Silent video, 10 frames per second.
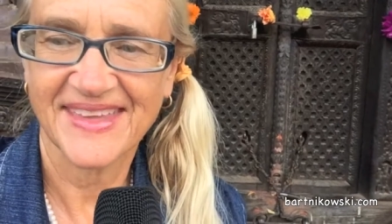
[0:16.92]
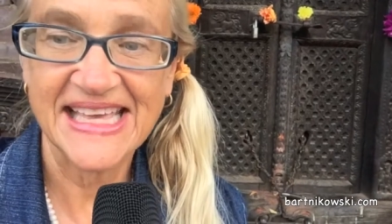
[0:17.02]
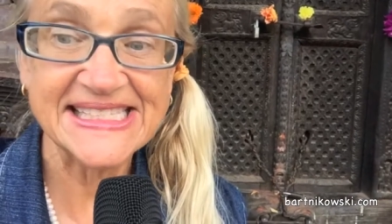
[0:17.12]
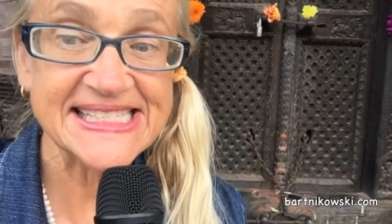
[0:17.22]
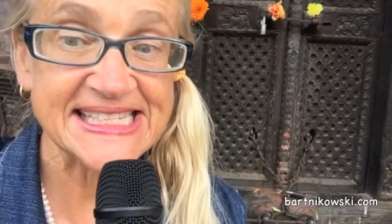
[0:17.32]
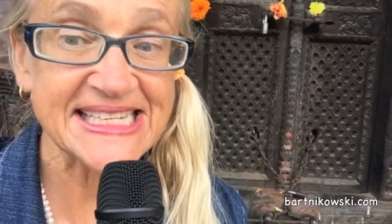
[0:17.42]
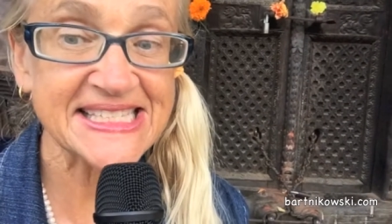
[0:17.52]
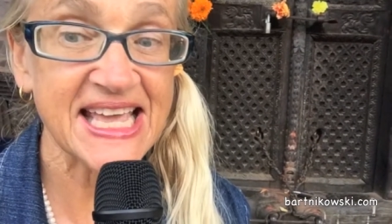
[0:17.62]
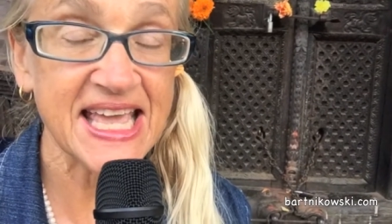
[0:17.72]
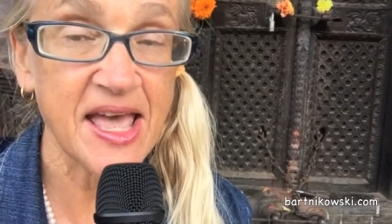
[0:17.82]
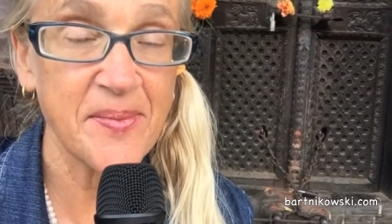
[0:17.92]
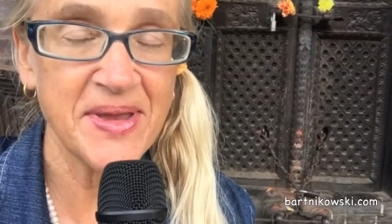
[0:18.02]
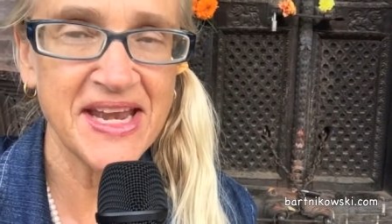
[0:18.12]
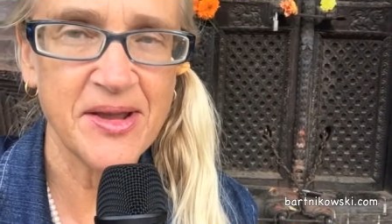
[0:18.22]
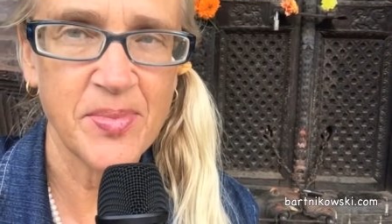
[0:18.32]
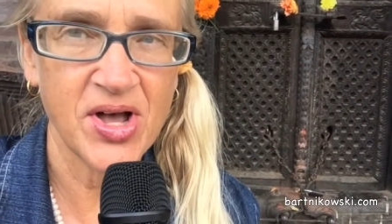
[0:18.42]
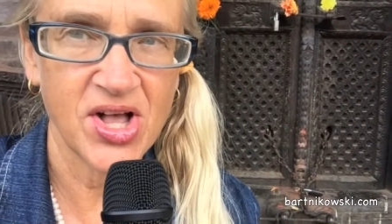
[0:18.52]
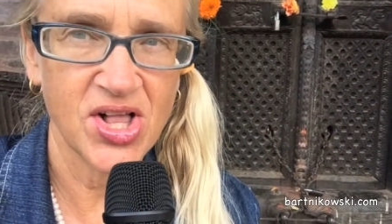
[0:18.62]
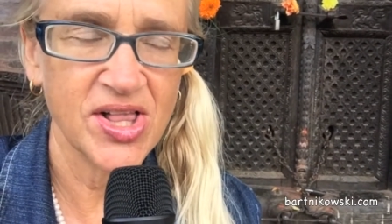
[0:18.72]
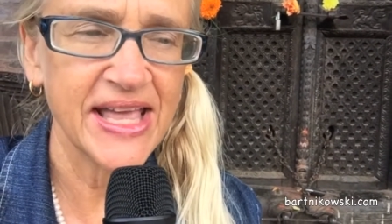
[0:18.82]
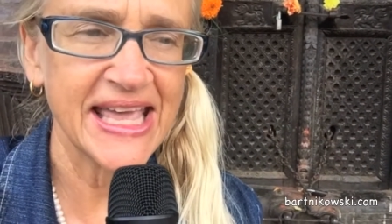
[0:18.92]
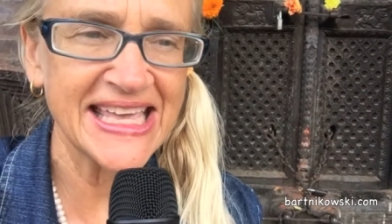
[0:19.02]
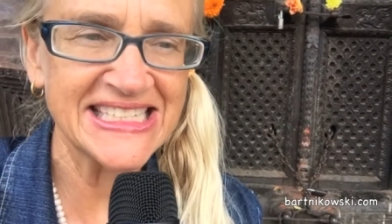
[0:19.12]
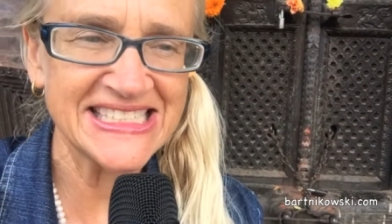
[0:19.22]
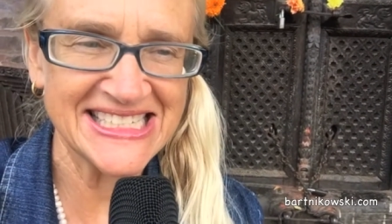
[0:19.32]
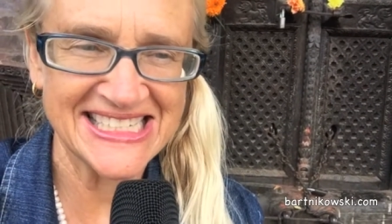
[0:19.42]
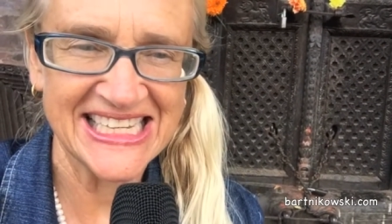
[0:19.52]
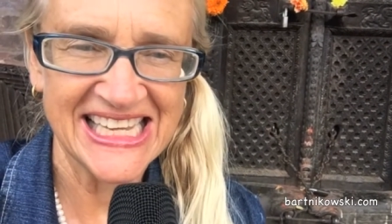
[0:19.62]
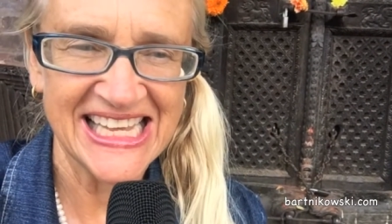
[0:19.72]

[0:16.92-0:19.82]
It's 6 a.m. in Nepal, and